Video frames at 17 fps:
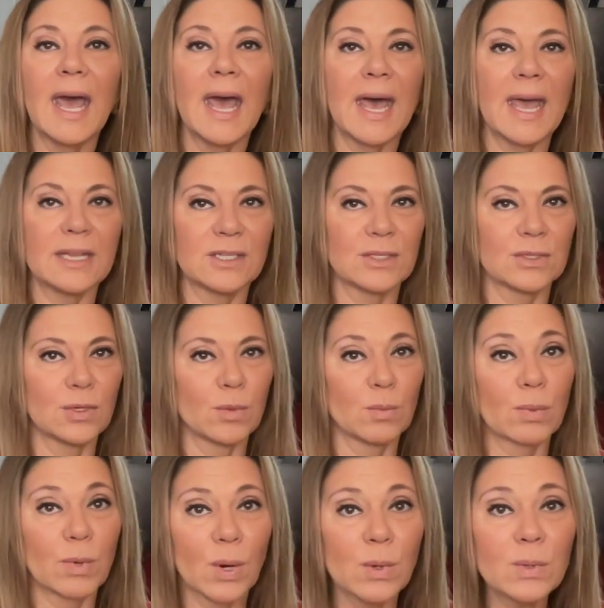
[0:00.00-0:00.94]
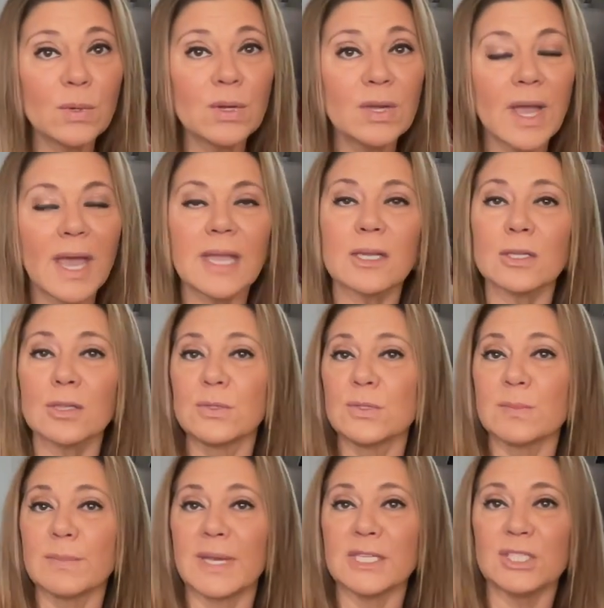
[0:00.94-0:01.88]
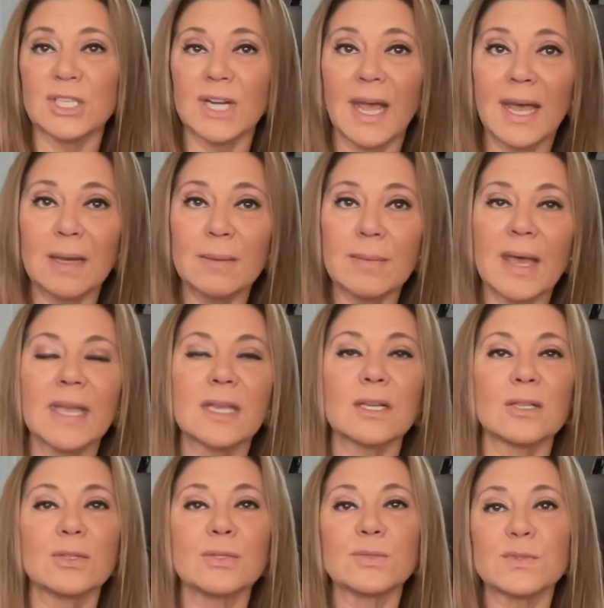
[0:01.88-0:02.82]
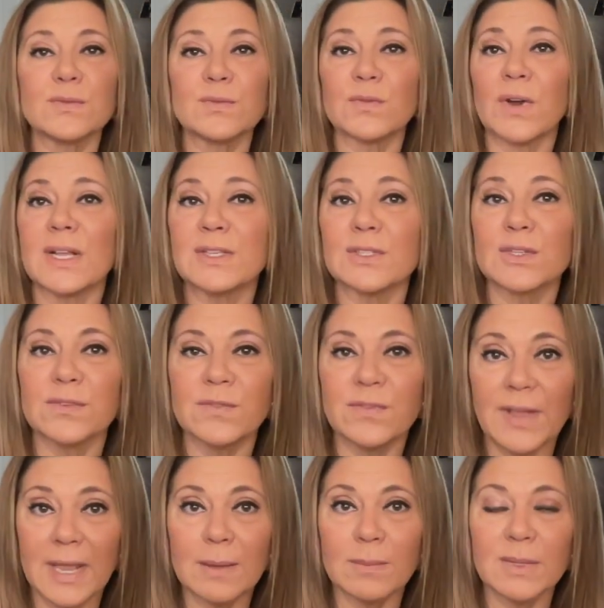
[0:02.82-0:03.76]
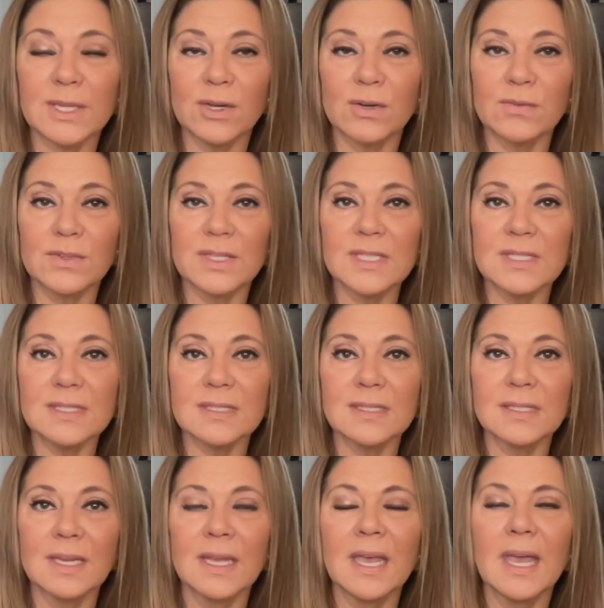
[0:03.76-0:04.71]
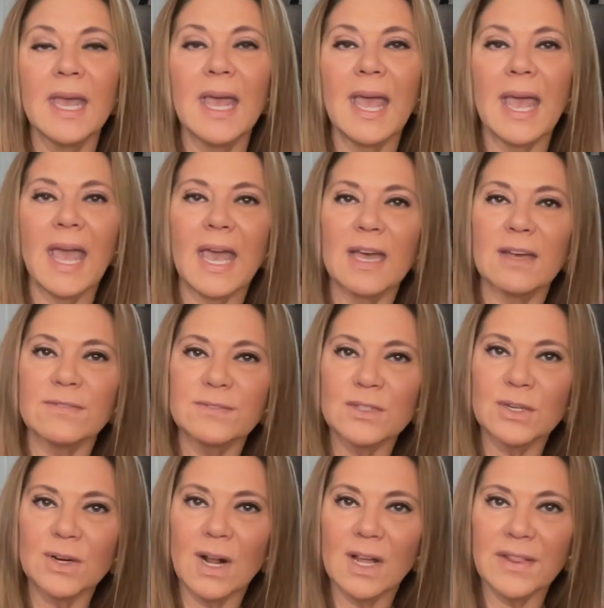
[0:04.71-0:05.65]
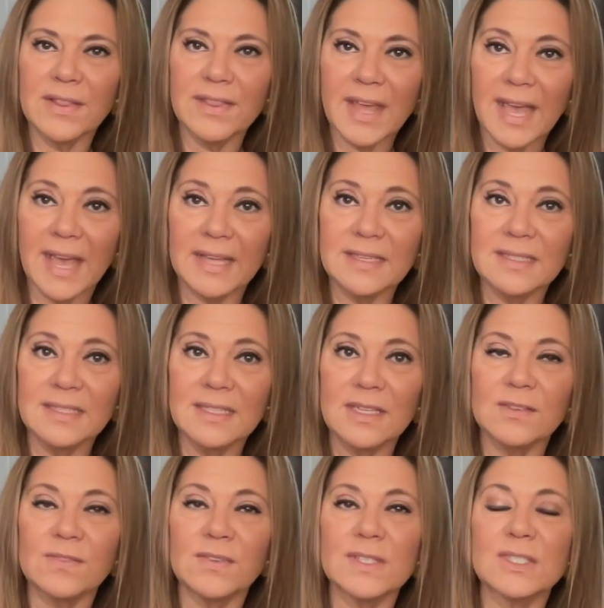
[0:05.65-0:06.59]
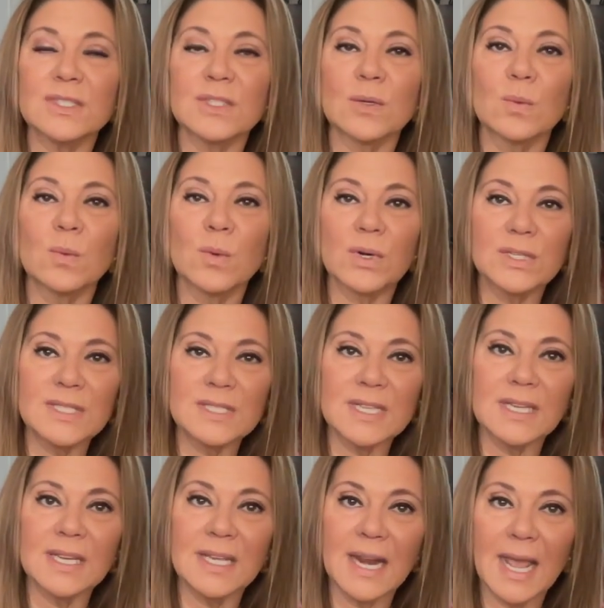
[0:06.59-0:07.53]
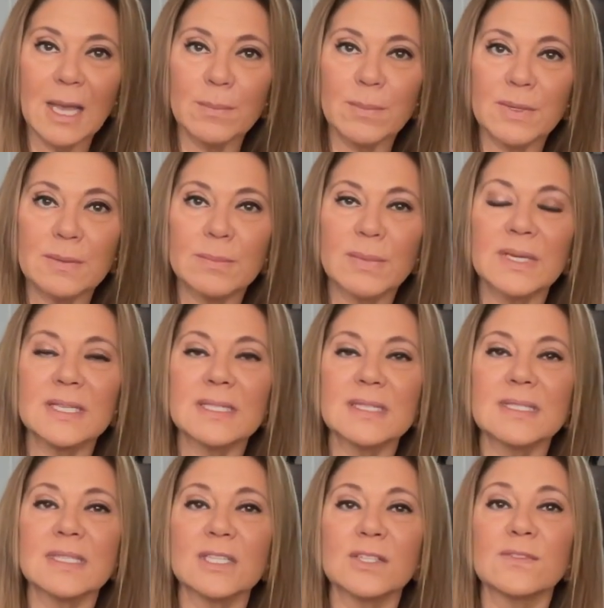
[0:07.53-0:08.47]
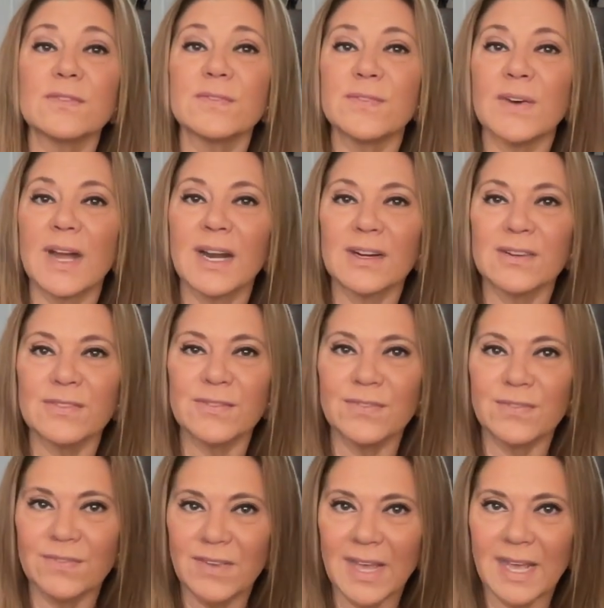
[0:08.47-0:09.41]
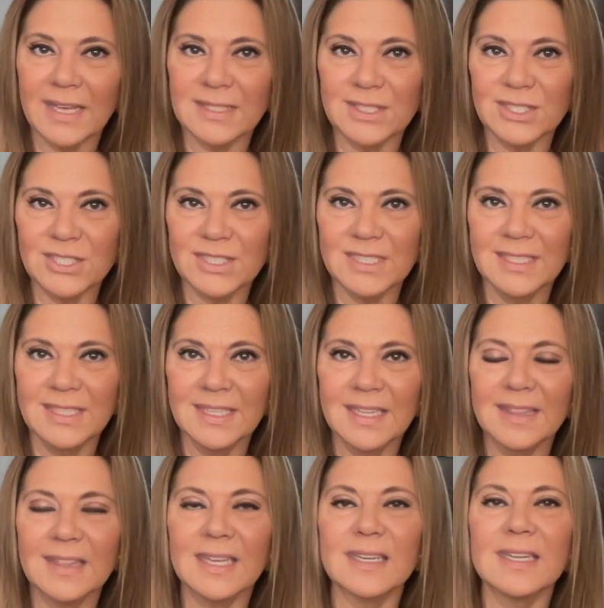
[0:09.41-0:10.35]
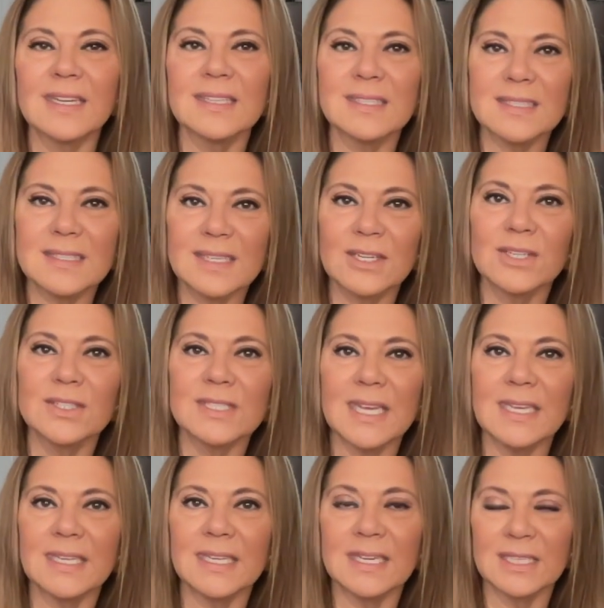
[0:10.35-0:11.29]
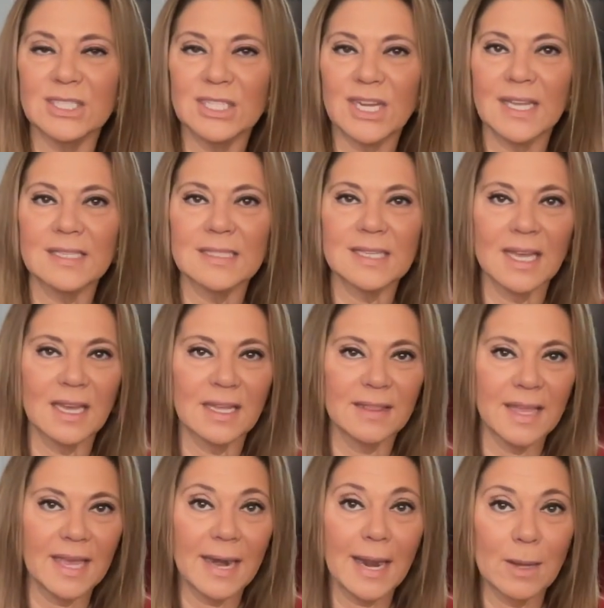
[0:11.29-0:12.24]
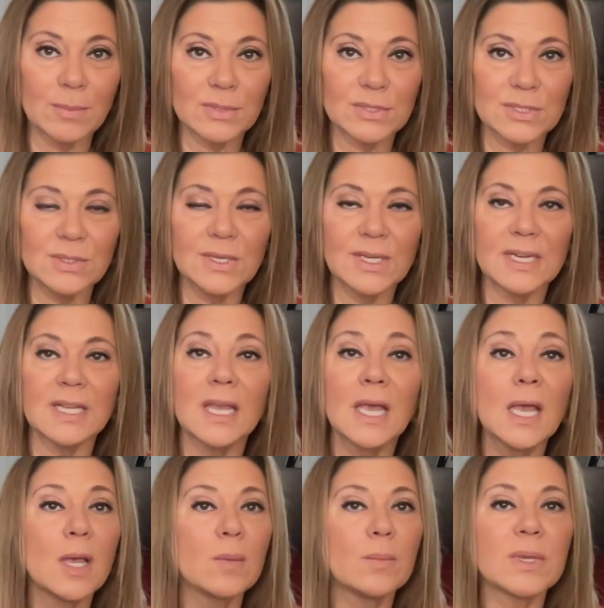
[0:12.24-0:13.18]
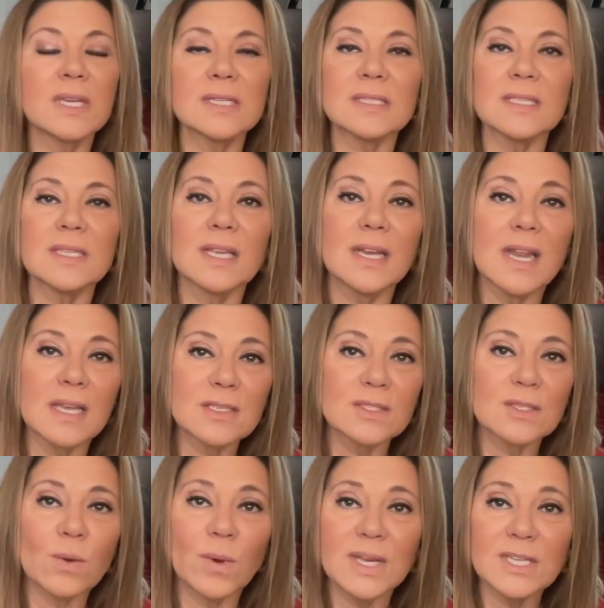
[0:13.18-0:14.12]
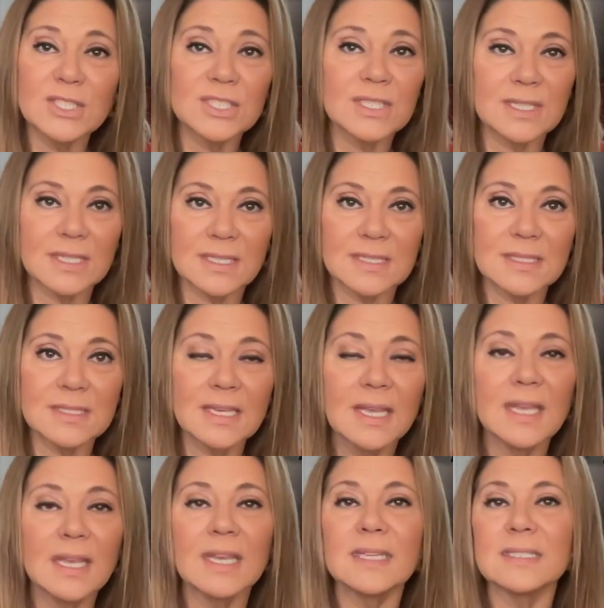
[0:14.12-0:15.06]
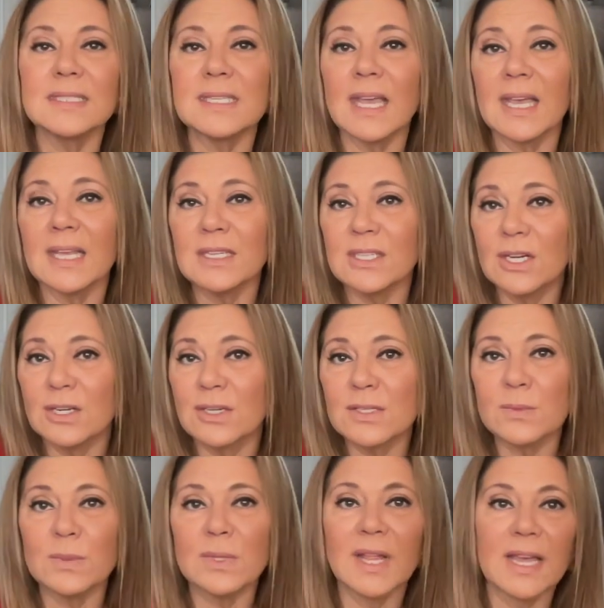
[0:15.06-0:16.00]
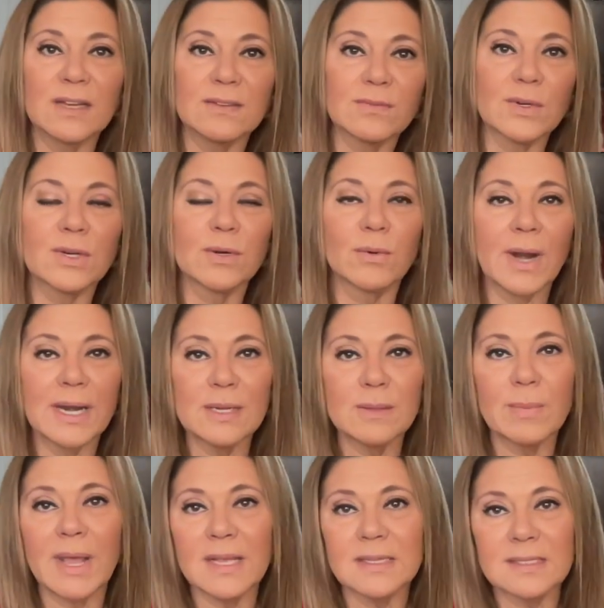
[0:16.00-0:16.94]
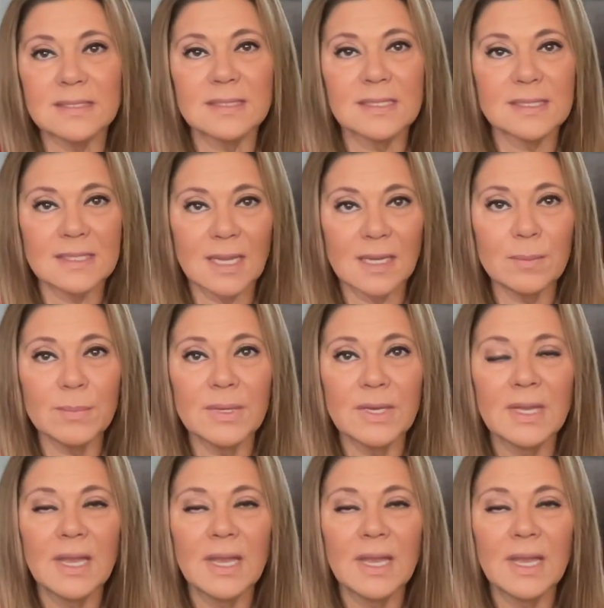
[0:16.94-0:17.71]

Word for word: I could go broke. I could lose my job. I could lose friends or family over this after all that, if it's the worst that could happen, but it's still far fetched, then consider taking a chance on that opportunity. Because the next question is in 10 years, will I have regretted passing this up?